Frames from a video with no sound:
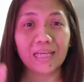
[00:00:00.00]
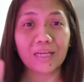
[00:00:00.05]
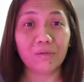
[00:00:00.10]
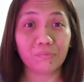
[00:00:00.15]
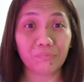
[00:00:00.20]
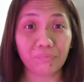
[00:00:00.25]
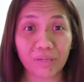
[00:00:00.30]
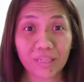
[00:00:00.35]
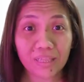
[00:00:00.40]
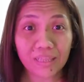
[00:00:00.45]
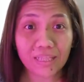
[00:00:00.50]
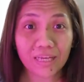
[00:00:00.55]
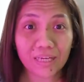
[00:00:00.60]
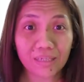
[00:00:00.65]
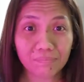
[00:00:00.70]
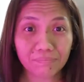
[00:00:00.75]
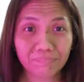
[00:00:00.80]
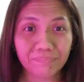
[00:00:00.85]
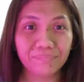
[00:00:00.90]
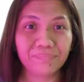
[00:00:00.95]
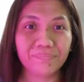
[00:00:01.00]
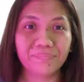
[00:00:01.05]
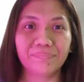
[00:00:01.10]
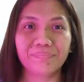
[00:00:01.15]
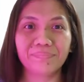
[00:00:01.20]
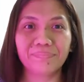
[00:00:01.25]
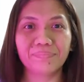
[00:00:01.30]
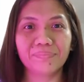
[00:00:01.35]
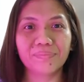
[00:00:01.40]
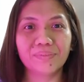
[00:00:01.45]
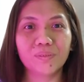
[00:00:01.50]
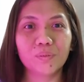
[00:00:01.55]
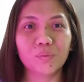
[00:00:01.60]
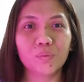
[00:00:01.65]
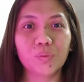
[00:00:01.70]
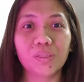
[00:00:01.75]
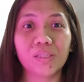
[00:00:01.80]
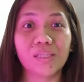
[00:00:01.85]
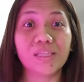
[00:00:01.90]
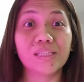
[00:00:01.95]
welcome
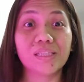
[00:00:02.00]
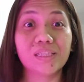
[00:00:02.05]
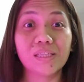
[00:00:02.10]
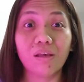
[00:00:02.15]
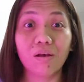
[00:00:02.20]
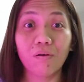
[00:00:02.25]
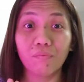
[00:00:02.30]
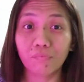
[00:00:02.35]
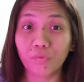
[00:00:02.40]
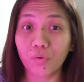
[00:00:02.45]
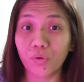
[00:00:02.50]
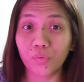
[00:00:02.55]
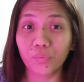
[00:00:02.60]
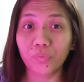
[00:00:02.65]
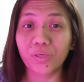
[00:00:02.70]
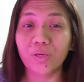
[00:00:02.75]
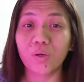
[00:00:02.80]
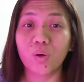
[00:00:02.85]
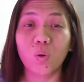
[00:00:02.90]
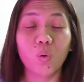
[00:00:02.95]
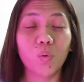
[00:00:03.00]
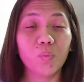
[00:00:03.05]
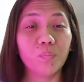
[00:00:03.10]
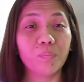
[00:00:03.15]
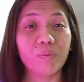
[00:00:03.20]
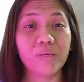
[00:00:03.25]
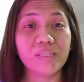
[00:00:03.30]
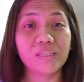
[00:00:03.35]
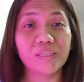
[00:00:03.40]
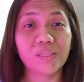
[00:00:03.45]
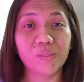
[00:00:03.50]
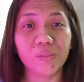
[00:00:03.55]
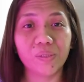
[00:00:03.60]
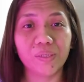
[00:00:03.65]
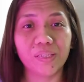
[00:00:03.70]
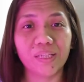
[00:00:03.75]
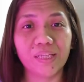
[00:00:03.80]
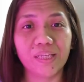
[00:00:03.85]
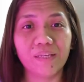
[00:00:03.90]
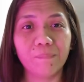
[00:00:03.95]
to this 4-week home-based
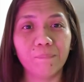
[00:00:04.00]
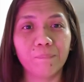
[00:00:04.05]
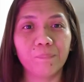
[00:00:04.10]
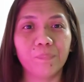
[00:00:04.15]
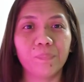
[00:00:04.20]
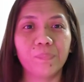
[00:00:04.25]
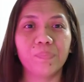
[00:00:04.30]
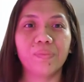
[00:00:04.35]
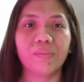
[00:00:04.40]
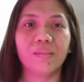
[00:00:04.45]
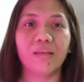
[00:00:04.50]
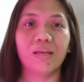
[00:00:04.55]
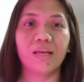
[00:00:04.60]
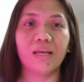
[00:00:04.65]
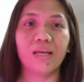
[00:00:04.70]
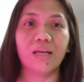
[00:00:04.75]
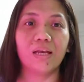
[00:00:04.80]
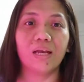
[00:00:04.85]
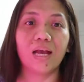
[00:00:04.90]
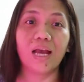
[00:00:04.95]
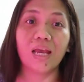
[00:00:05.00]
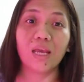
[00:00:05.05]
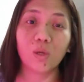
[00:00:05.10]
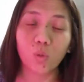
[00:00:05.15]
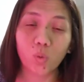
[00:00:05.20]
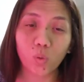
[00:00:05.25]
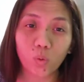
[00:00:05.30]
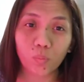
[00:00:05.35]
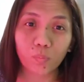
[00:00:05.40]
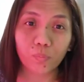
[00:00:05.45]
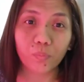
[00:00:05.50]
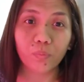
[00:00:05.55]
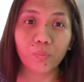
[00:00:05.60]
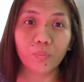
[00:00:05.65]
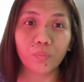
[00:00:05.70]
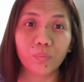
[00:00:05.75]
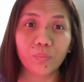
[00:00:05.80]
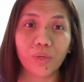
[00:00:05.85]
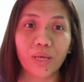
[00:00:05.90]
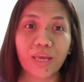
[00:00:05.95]
learning. I hope
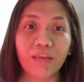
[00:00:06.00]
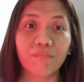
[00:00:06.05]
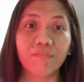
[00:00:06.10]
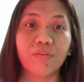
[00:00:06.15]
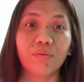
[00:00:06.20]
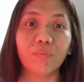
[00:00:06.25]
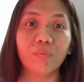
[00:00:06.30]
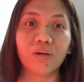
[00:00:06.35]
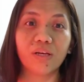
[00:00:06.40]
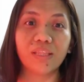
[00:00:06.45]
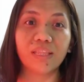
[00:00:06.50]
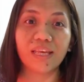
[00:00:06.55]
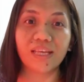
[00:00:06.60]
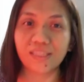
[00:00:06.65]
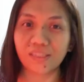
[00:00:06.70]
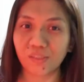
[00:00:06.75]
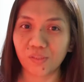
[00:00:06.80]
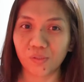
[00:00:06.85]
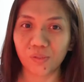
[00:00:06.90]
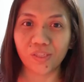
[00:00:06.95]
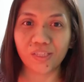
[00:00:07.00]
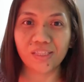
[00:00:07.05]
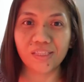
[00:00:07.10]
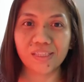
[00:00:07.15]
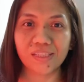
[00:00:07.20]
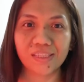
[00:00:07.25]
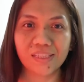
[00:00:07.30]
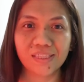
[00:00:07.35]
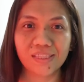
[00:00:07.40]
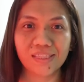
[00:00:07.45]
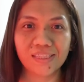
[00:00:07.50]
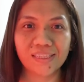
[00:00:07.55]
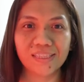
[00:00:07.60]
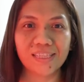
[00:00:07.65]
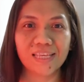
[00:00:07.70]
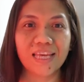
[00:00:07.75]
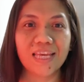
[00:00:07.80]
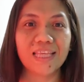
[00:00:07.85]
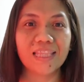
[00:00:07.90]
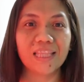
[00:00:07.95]
everyone enjoys
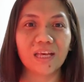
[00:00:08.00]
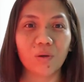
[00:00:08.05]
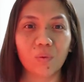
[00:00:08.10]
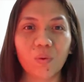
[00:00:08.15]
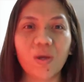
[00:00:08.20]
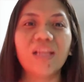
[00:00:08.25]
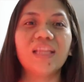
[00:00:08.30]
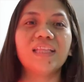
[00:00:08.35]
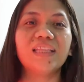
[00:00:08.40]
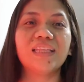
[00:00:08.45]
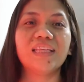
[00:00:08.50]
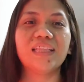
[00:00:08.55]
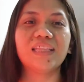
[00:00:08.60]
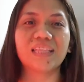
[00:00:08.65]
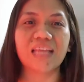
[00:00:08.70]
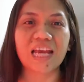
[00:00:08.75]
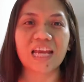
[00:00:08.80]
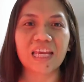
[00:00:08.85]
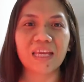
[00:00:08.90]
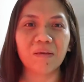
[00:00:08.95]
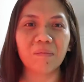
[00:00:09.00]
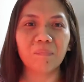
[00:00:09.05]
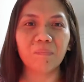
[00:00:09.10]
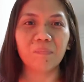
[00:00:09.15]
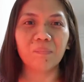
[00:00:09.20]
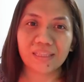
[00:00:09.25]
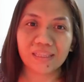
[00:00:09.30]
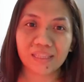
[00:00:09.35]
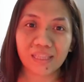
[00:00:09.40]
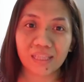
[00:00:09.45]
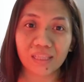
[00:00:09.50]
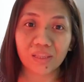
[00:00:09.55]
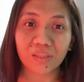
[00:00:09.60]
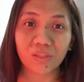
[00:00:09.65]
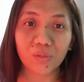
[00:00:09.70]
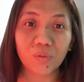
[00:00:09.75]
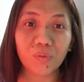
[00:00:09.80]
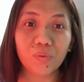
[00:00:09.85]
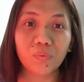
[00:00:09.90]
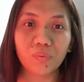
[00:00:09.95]
the quality time that
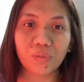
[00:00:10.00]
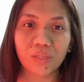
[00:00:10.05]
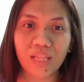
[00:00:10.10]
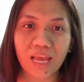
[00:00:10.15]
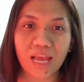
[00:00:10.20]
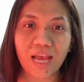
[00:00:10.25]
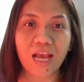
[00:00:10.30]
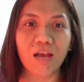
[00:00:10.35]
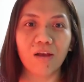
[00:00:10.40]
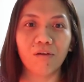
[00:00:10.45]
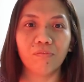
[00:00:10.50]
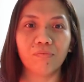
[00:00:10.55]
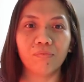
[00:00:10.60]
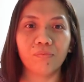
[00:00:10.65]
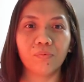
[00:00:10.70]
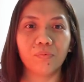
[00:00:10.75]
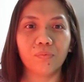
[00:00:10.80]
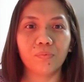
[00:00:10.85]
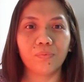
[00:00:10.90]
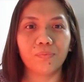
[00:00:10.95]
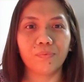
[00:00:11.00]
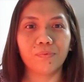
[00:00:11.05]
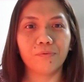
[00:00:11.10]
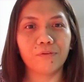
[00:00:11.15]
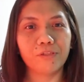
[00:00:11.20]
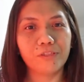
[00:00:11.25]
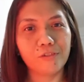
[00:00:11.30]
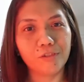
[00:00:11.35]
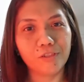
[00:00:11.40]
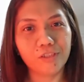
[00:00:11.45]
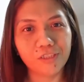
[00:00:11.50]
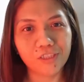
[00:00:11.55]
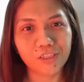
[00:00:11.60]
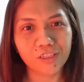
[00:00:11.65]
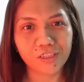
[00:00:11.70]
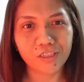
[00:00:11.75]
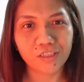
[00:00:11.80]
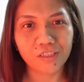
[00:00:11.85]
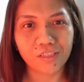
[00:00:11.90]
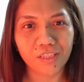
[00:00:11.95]
you will have with your
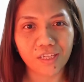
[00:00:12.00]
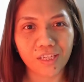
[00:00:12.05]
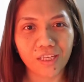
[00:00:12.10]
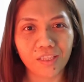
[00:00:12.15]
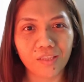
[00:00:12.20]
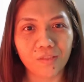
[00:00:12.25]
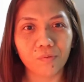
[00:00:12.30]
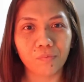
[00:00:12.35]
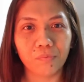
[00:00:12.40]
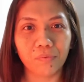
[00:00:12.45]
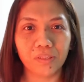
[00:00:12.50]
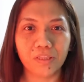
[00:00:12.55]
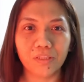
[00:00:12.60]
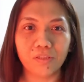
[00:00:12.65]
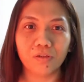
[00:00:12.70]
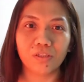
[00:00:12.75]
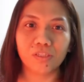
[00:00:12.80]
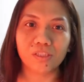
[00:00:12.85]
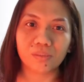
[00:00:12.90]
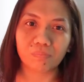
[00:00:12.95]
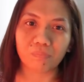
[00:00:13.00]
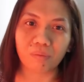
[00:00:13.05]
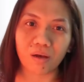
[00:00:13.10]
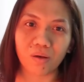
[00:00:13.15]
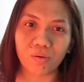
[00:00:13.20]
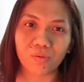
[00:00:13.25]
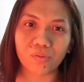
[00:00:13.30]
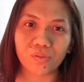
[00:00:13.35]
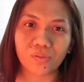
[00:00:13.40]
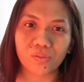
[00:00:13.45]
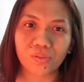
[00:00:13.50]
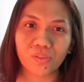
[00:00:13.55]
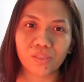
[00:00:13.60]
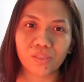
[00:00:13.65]
children, with your spouse,